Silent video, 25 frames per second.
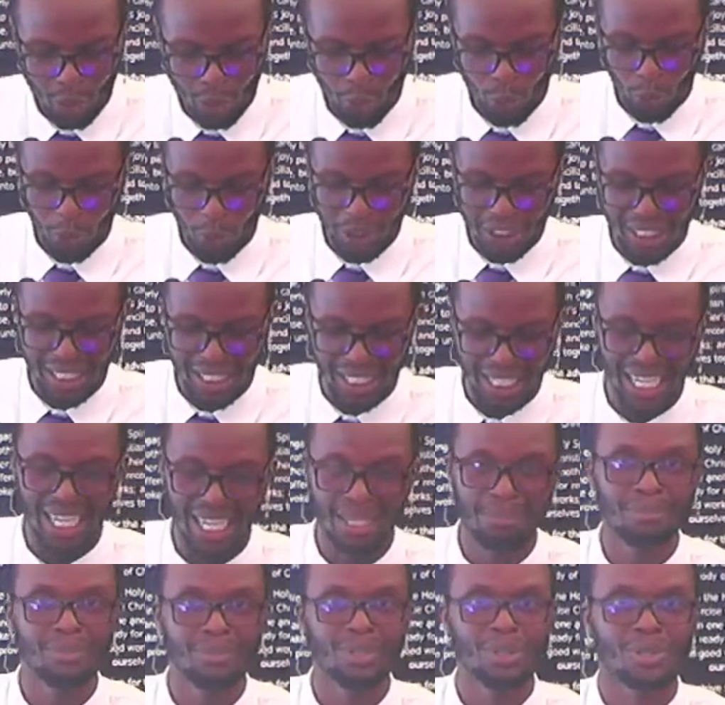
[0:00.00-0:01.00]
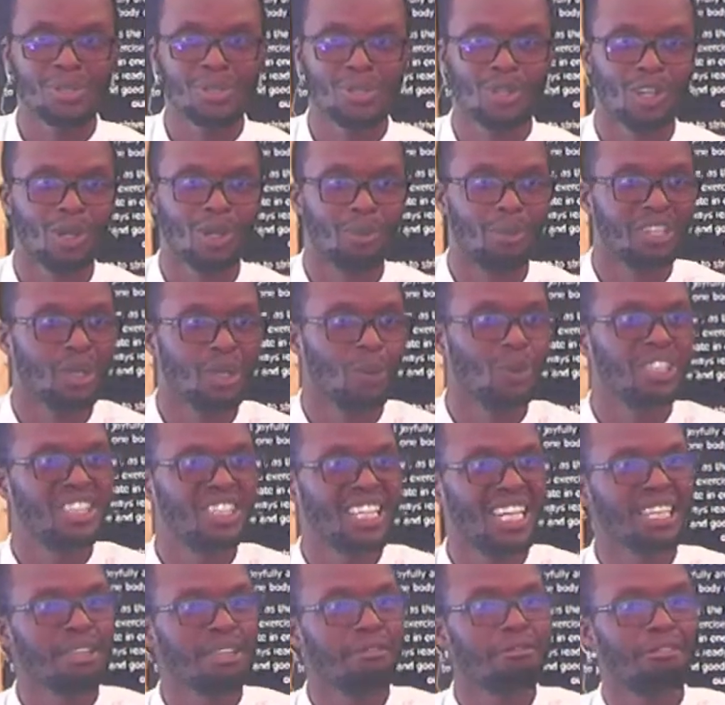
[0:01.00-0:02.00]
would come to Solomon, they would
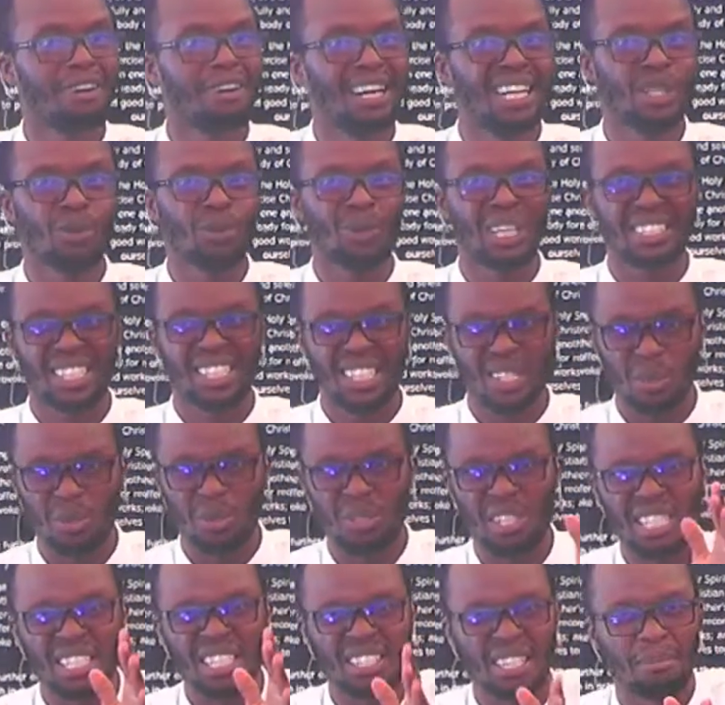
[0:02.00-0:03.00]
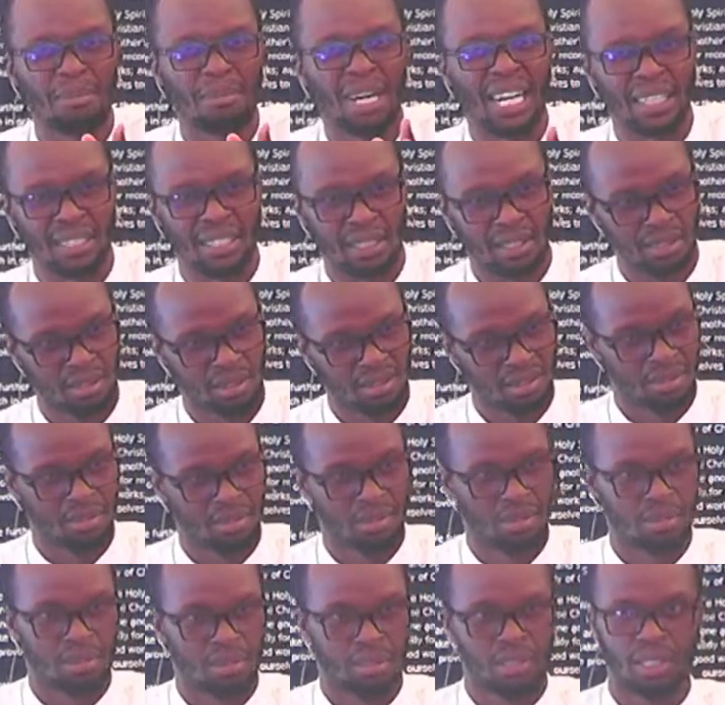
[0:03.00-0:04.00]
journey far and wide just to see the man.
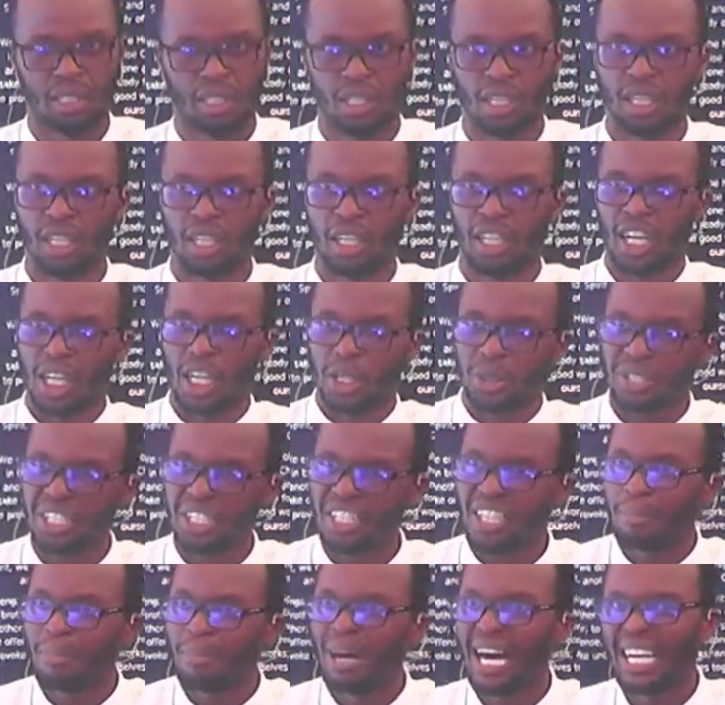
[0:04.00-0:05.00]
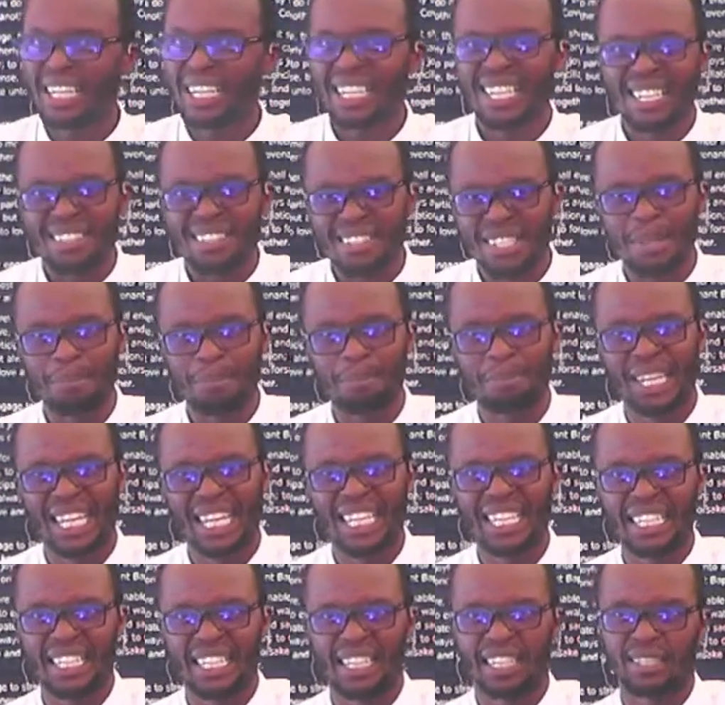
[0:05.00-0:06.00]
To see the man in his
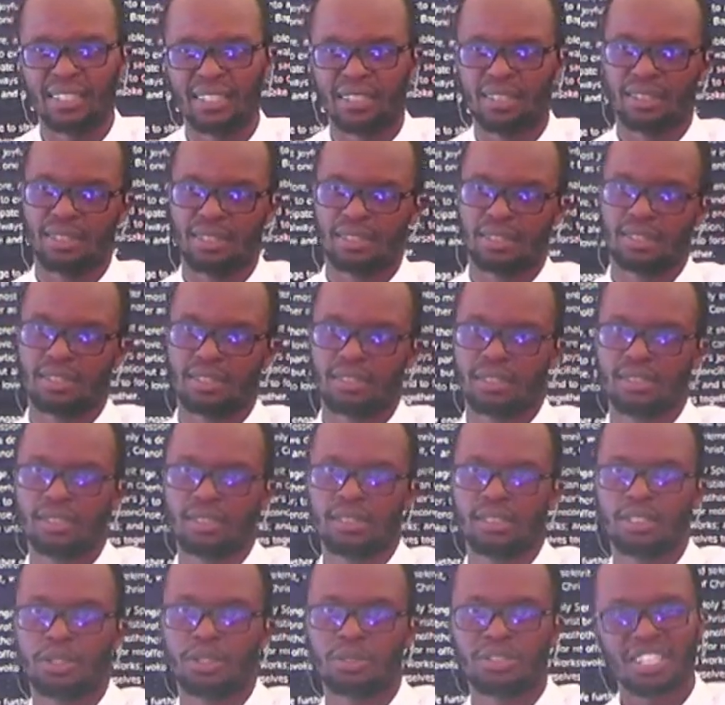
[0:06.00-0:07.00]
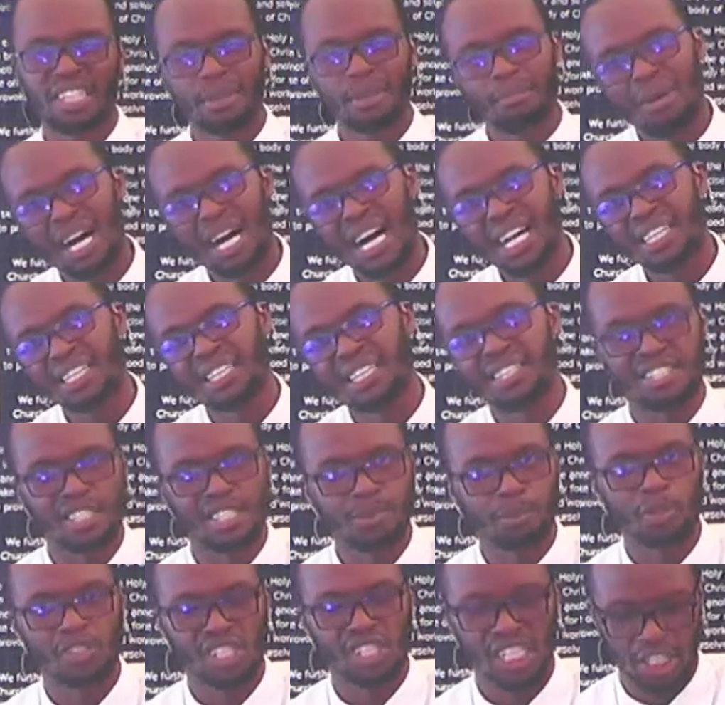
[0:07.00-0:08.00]
splendor. To see the man in his
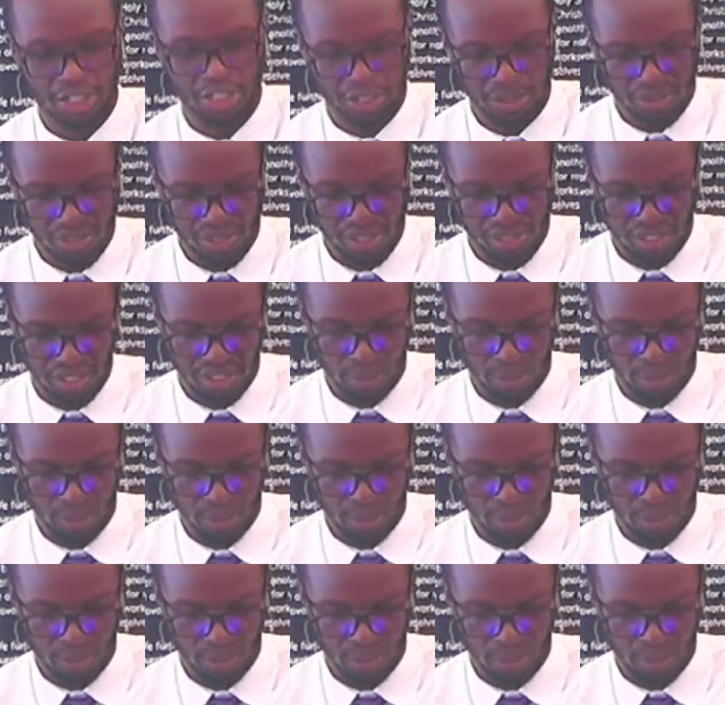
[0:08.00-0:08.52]
possessions in the